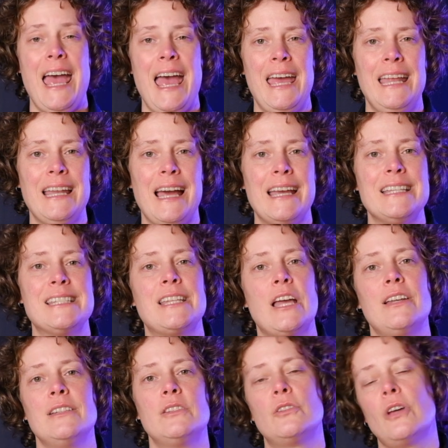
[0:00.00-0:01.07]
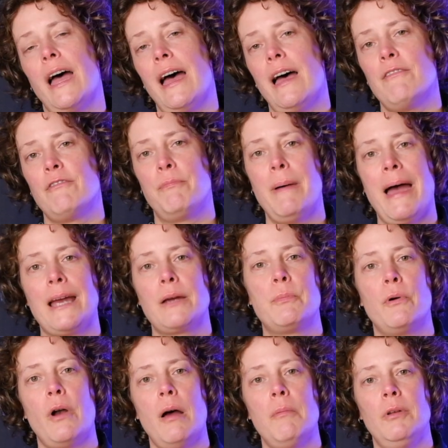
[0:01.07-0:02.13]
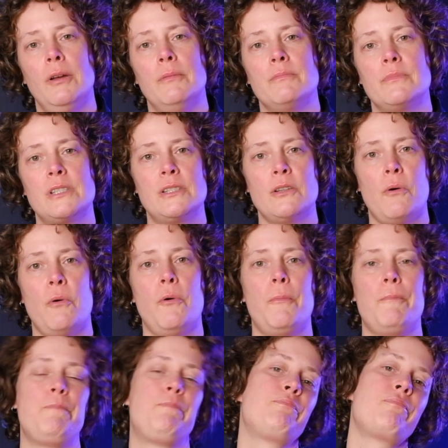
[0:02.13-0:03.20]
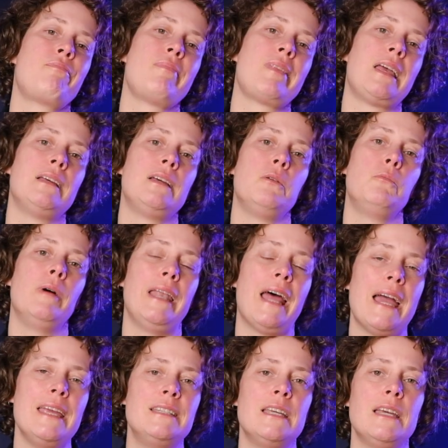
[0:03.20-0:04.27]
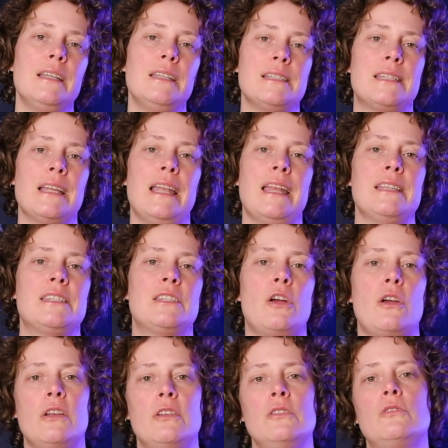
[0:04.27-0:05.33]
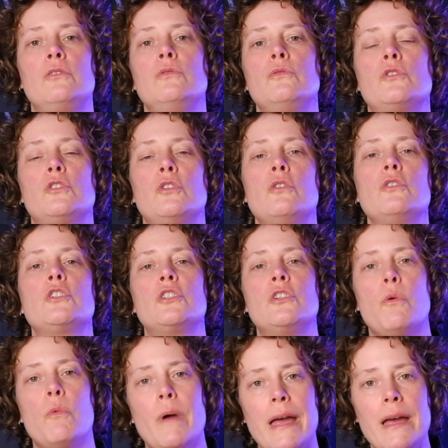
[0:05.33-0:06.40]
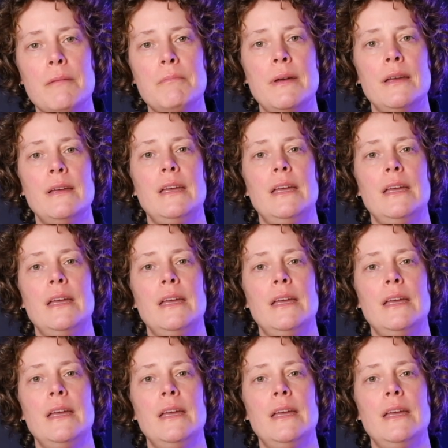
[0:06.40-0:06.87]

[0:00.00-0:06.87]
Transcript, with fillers: And I started to have back problems. So what I did is that I started to search the web.